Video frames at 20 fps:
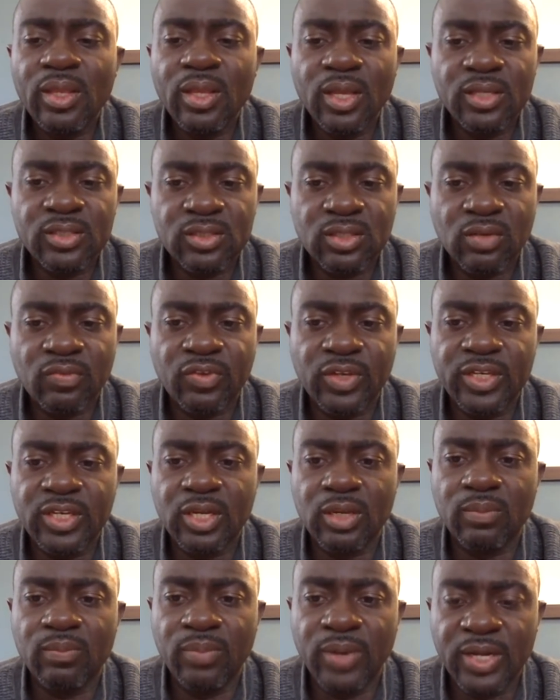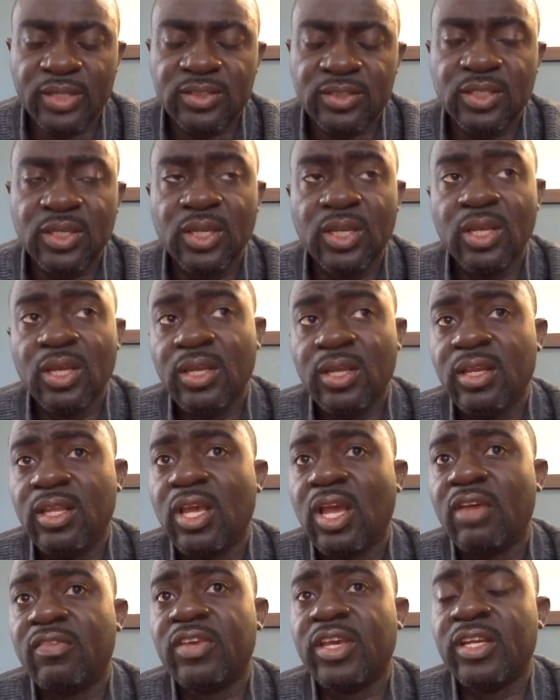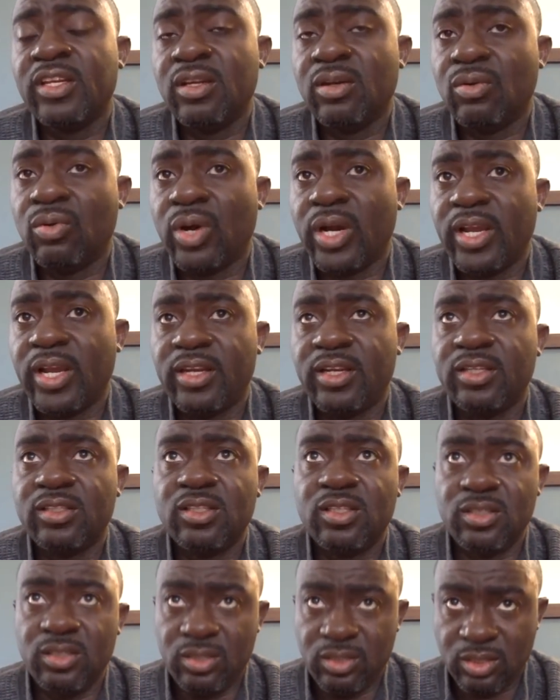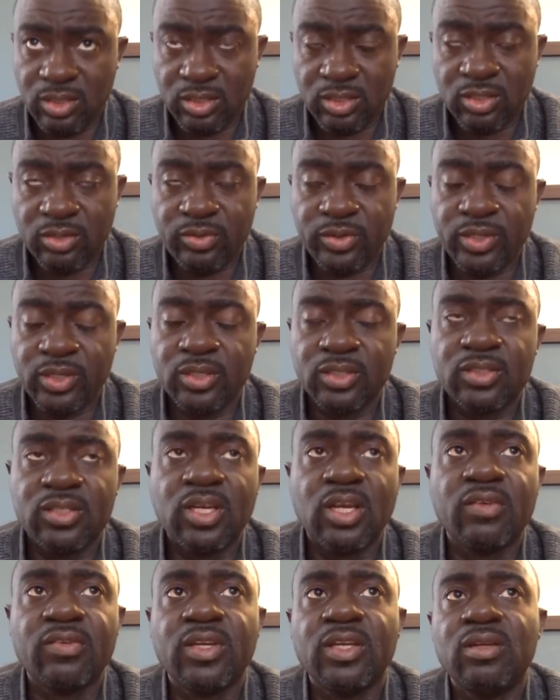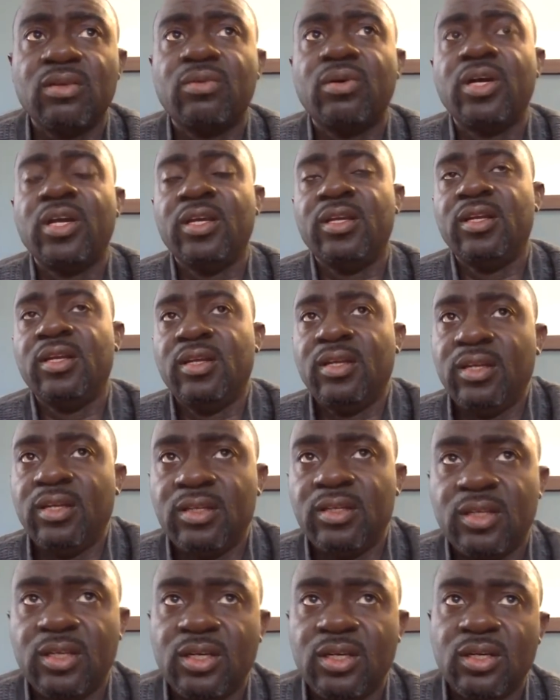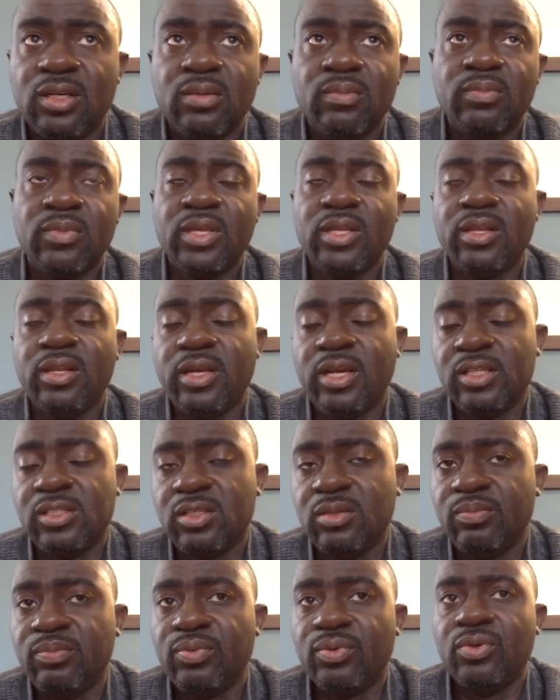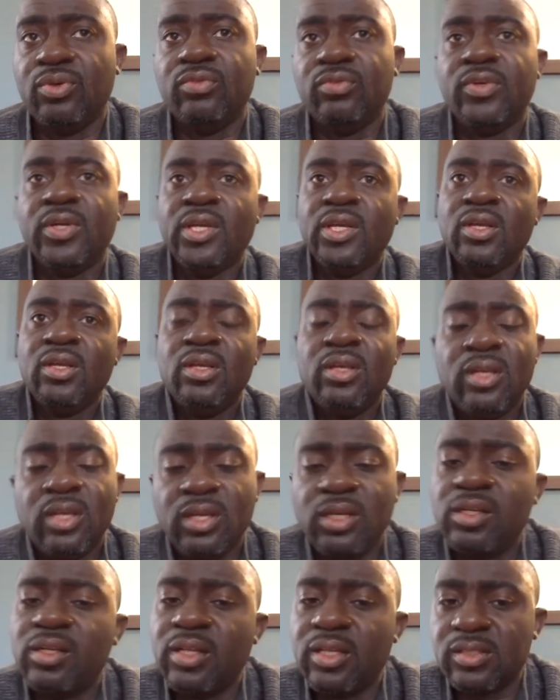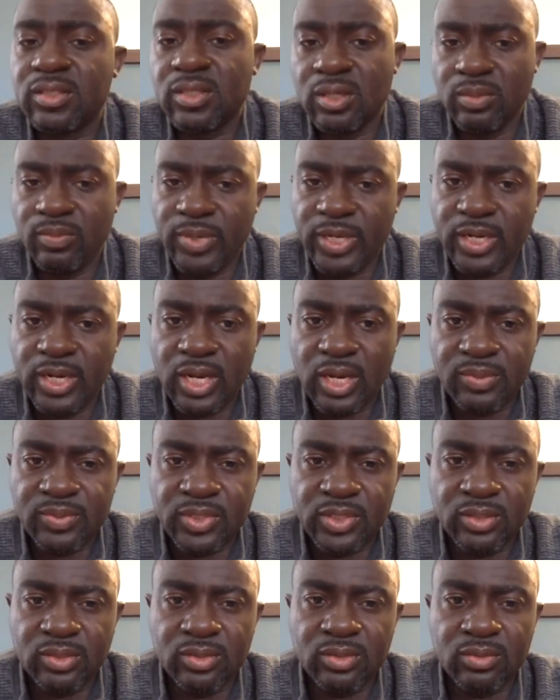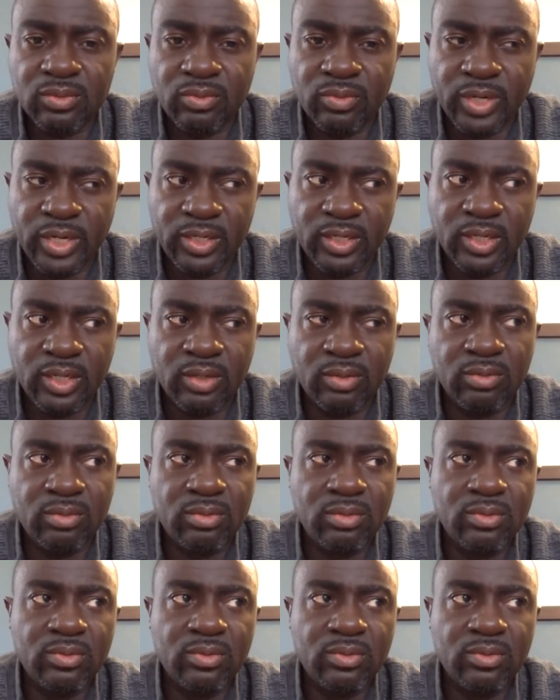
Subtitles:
and stuff like that. But they are getting quieter, the generators, they are getting quieter, and it has improved, and there's better options right now.